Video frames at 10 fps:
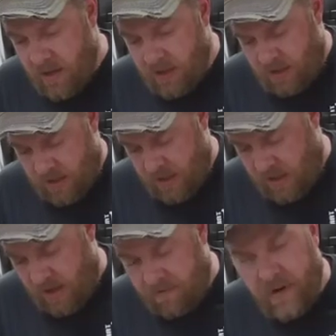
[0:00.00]
Just get
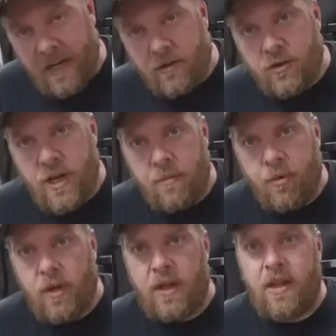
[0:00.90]
that final shape
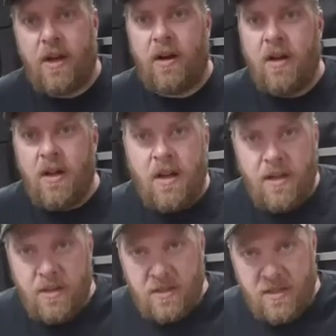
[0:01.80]
really there.
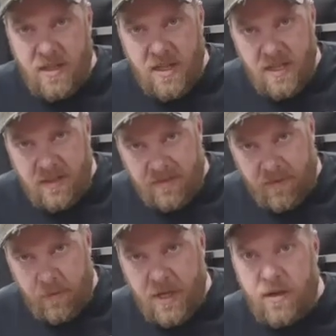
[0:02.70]
You can see it
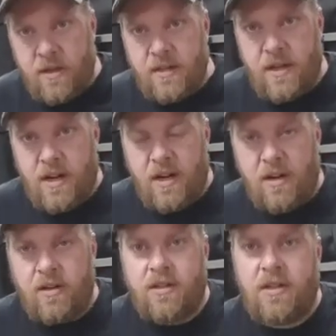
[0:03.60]
from here, it's kind of
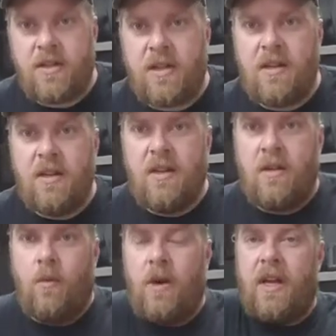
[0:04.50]
hard to see
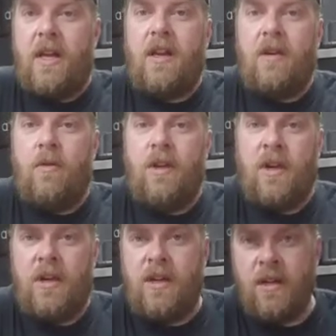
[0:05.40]
what I got going
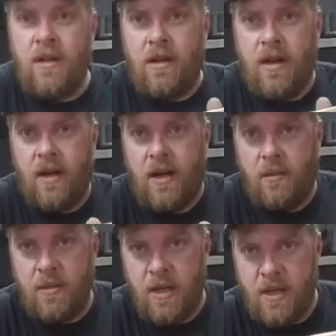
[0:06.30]
on.
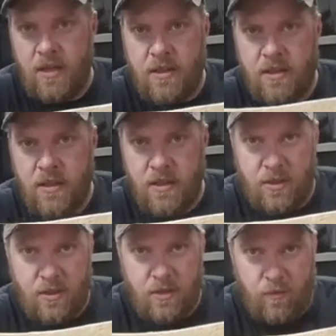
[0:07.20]
You can see it's
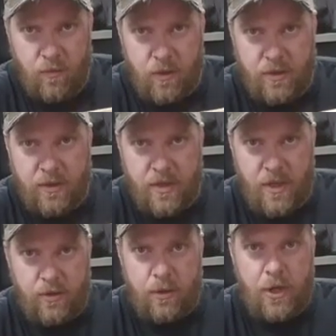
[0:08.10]
just real
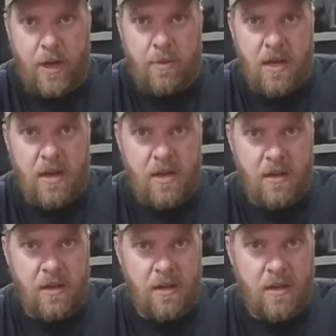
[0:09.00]
subtle shaping,
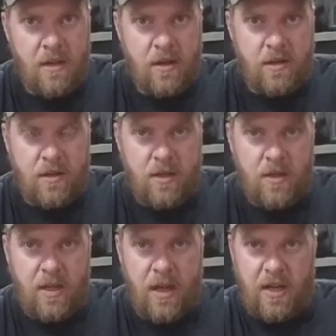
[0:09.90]
just
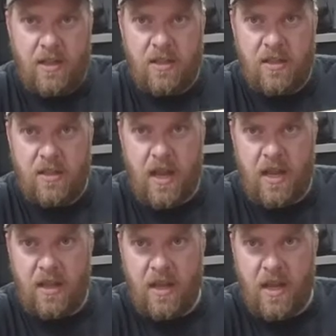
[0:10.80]
to kind of
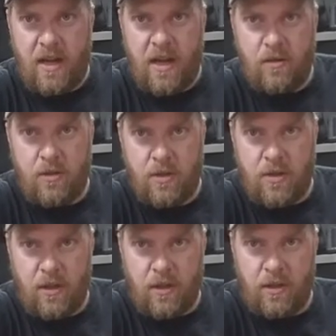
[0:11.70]
stand that out
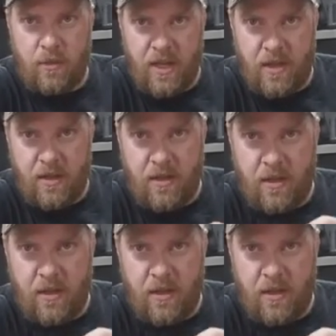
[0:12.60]
just a little bit.